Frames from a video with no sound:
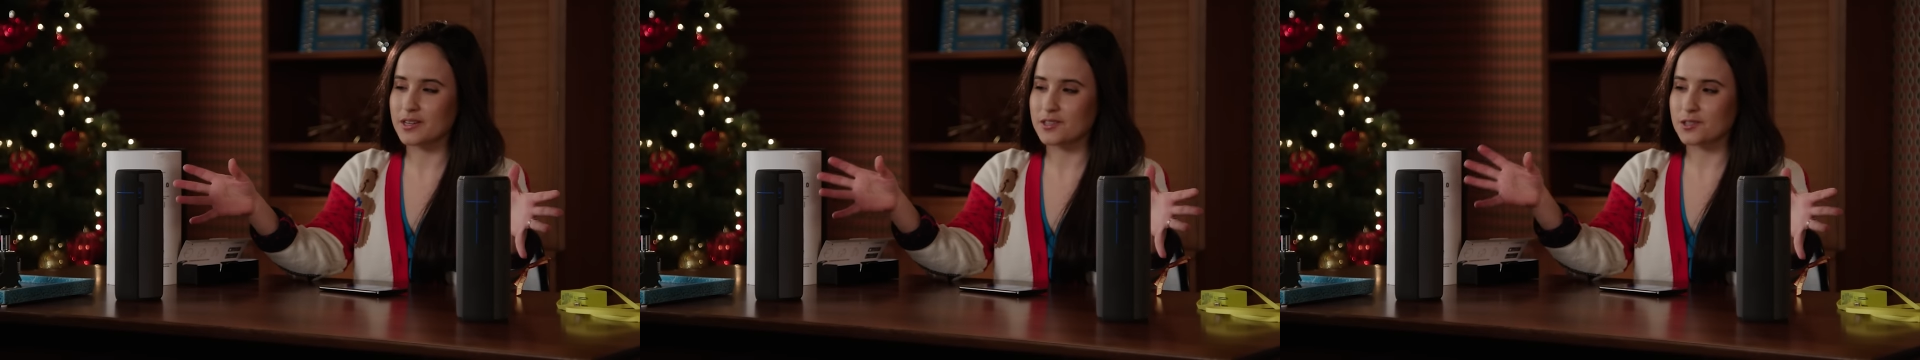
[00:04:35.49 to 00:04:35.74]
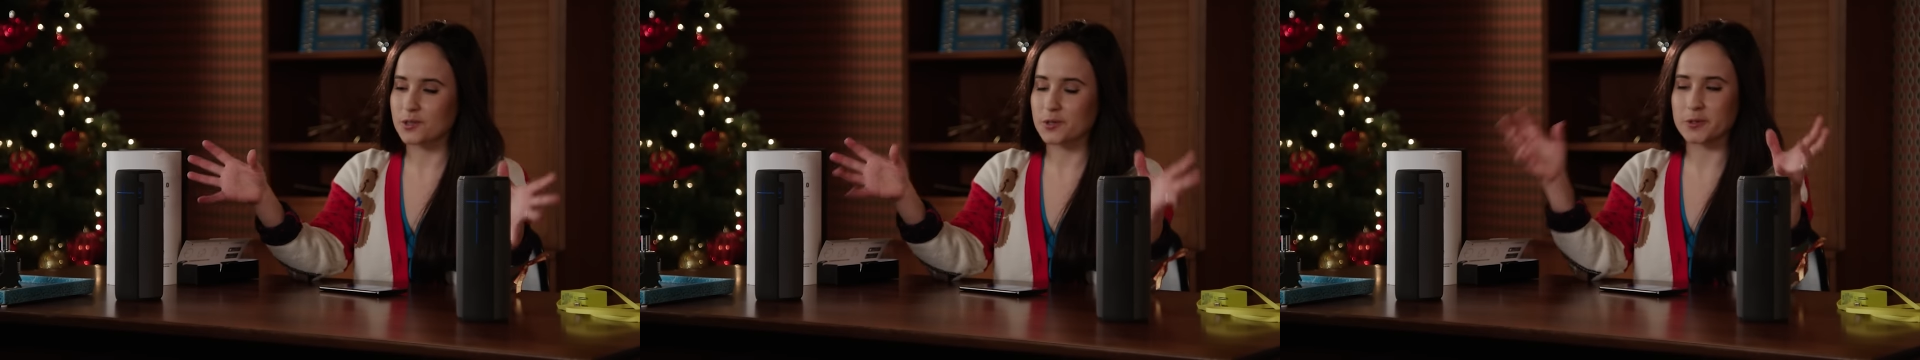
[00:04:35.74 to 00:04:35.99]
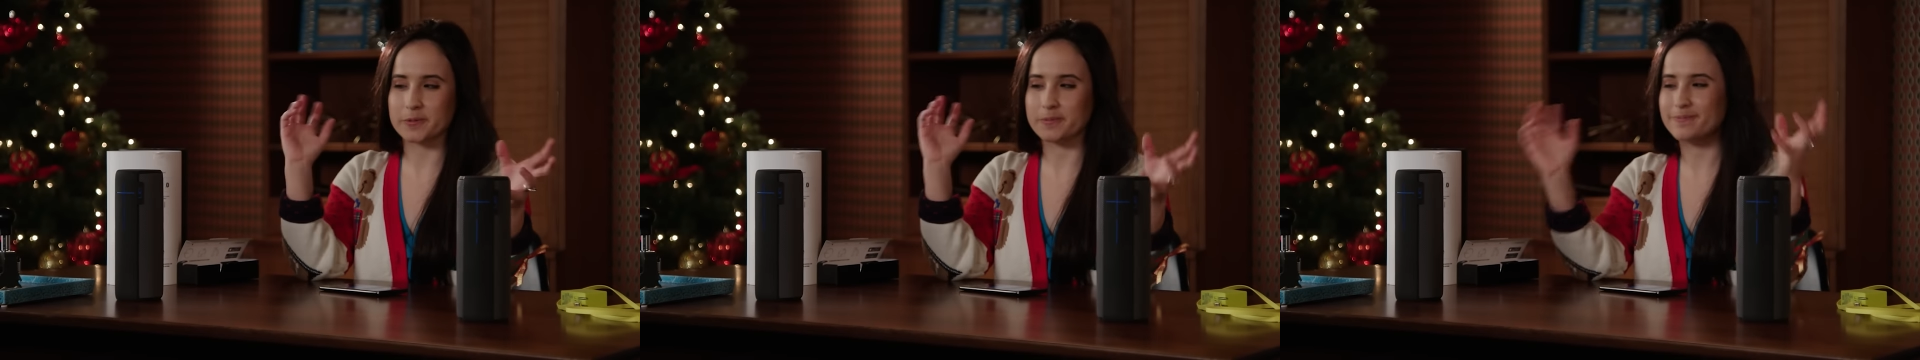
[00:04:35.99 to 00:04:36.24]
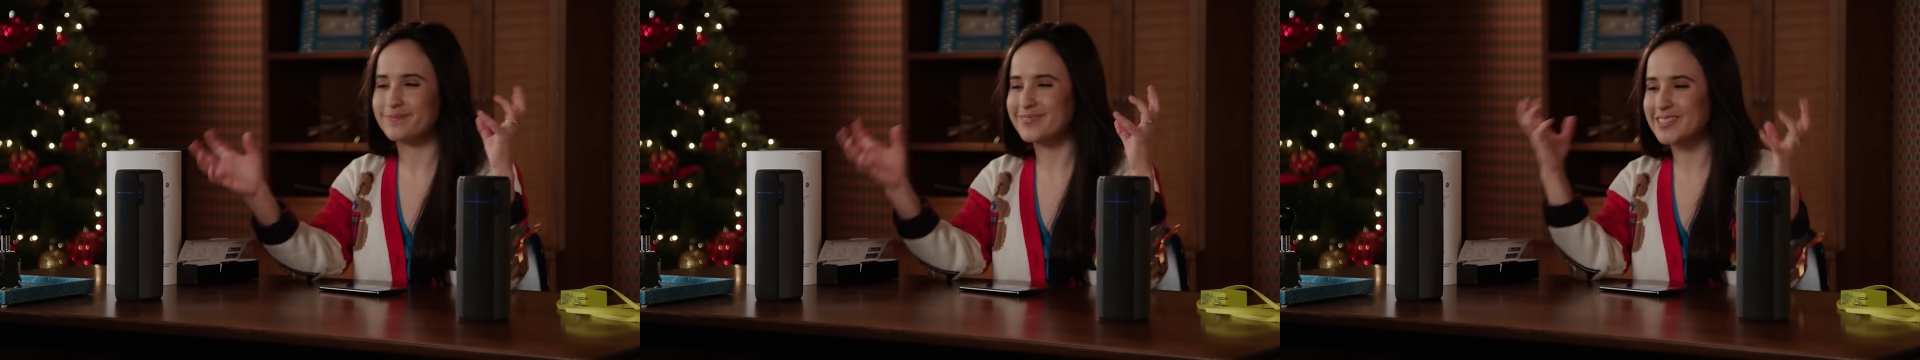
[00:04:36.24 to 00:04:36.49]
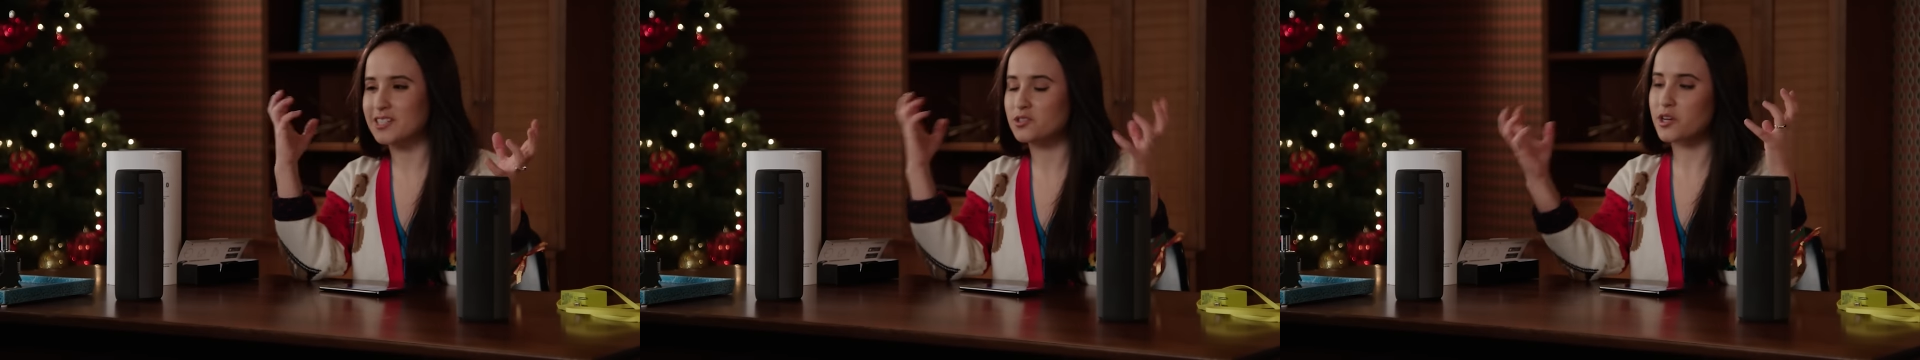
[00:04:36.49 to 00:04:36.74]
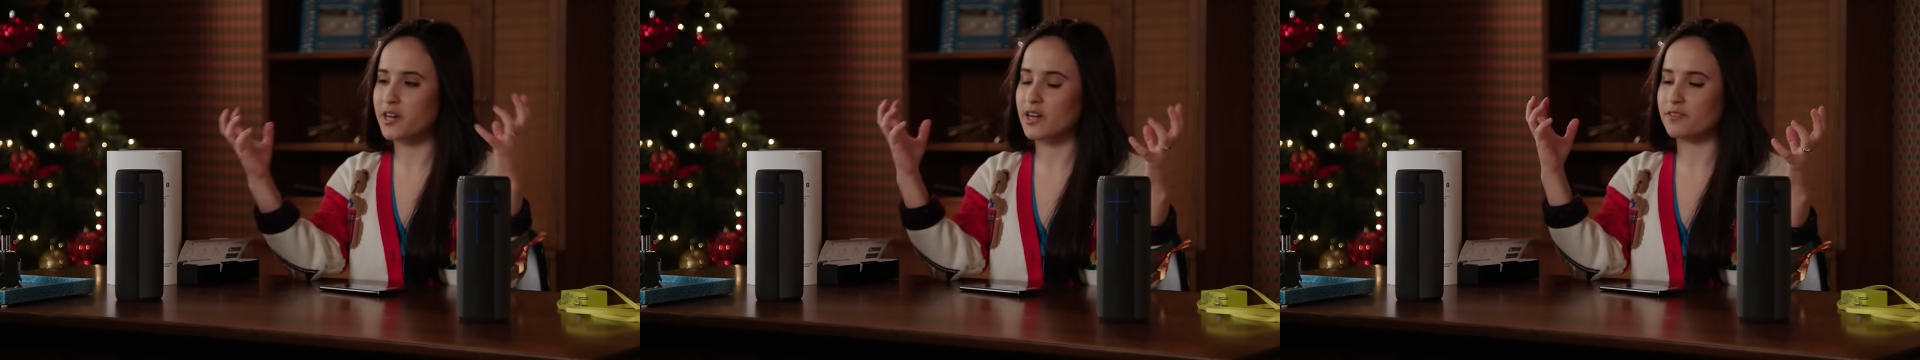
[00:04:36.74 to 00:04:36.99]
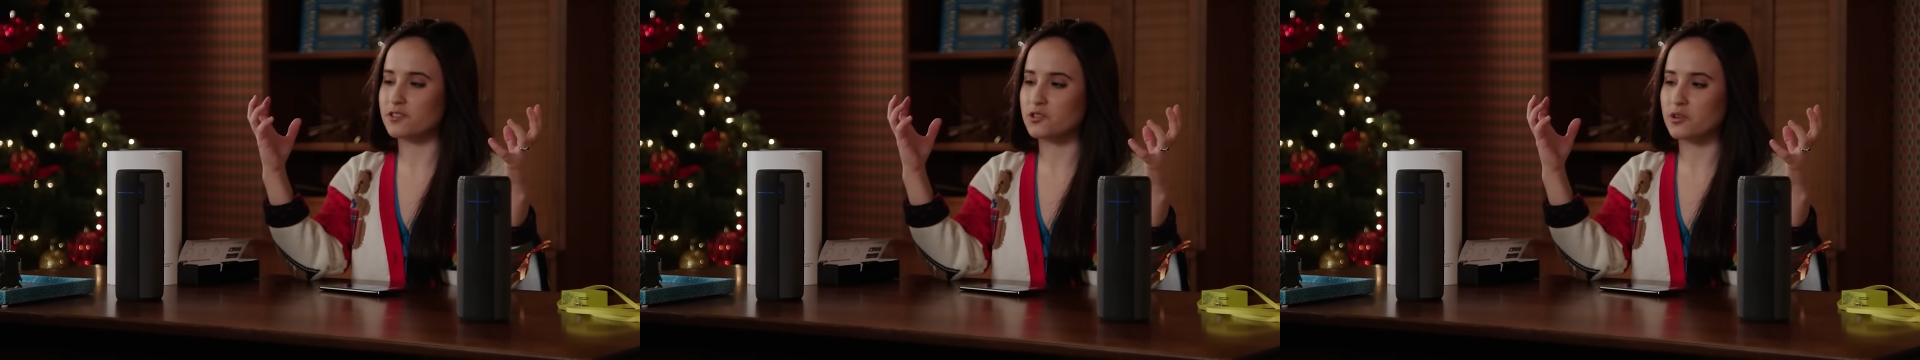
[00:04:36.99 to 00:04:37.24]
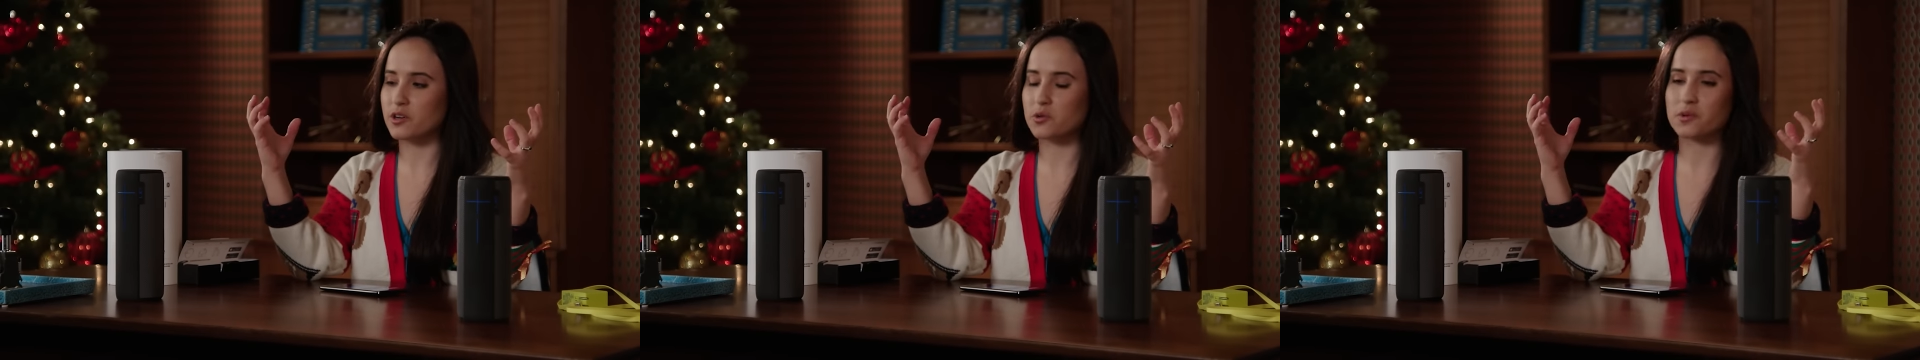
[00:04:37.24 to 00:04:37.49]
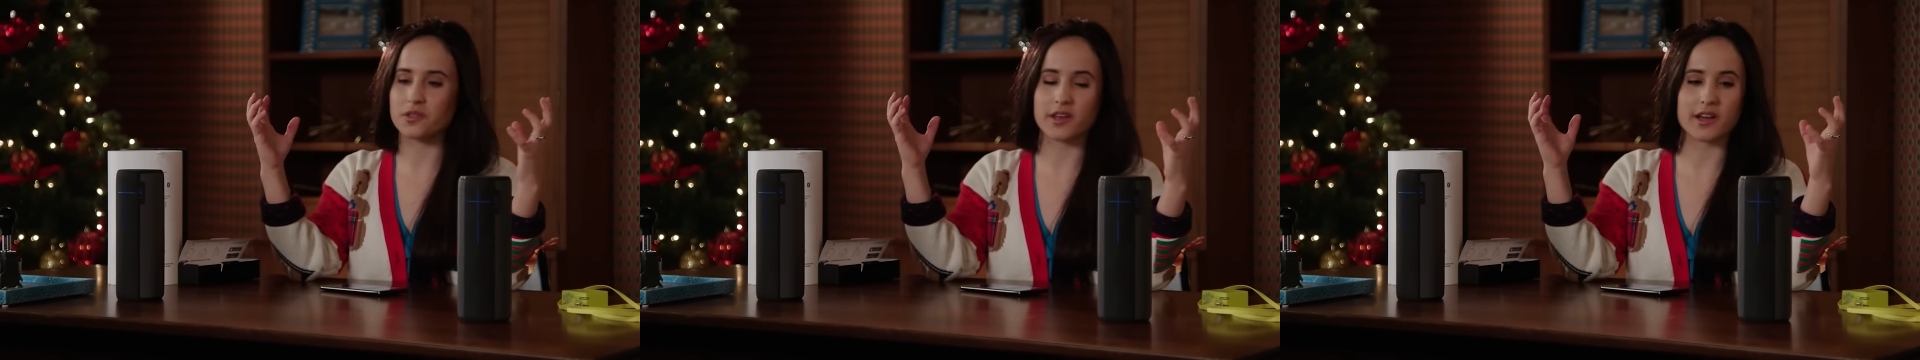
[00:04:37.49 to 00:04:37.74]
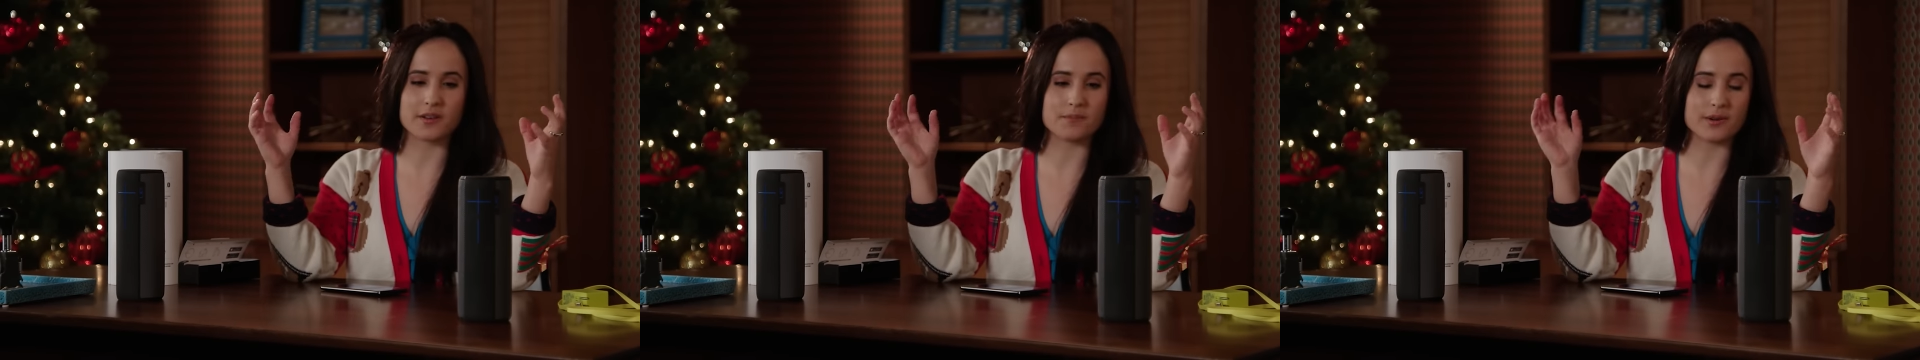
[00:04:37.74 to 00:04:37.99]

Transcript: so eh, you kind of have to struggle with that,